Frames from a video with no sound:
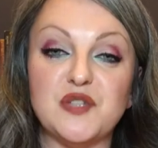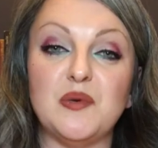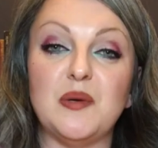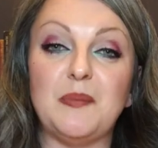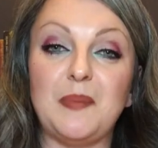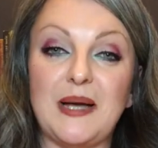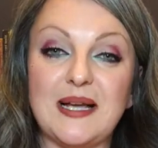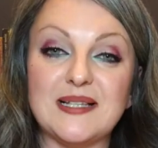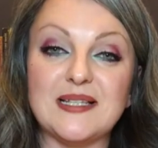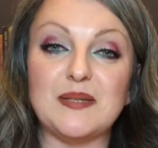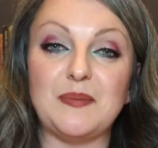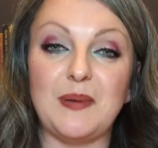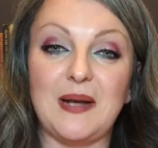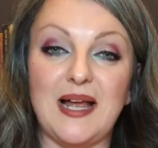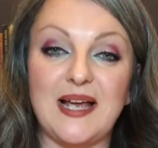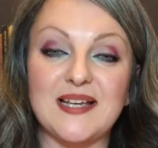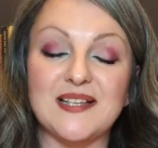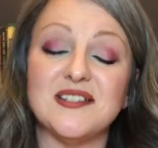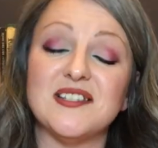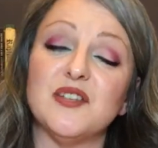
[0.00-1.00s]
to a better
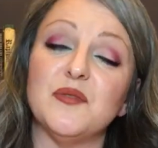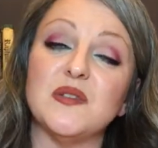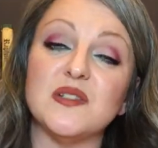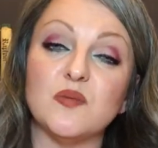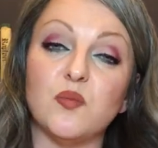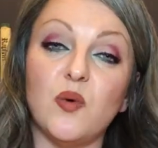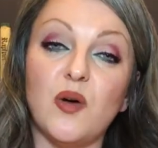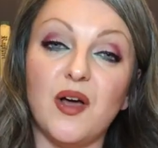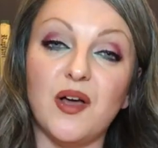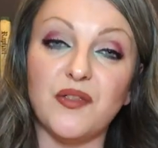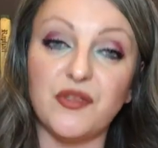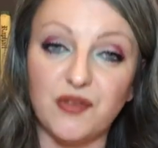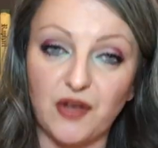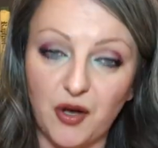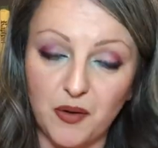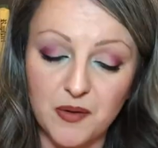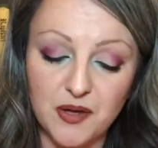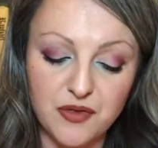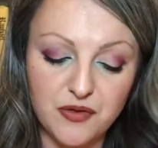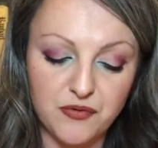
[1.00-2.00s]
place, so it's worth
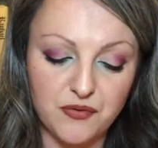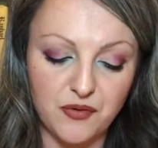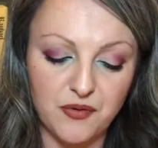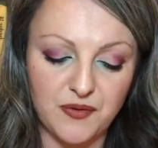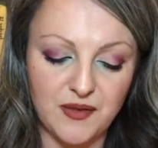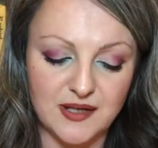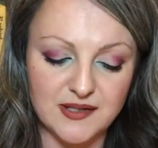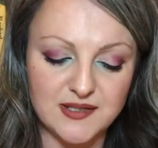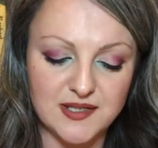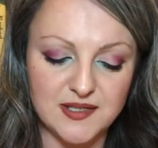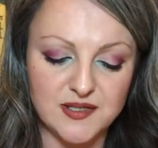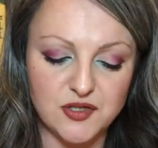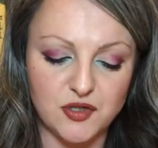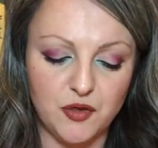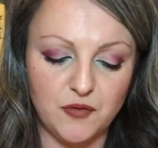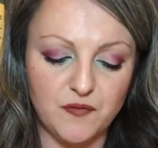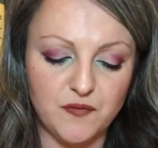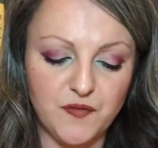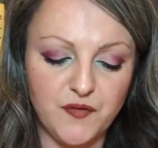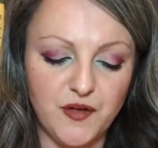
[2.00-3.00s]
going through that
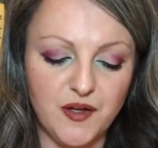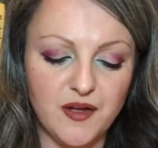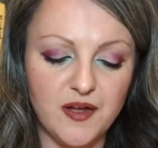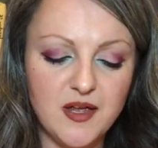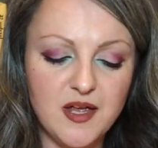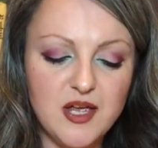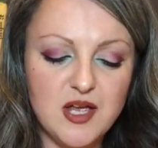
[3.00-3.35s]
discomfort.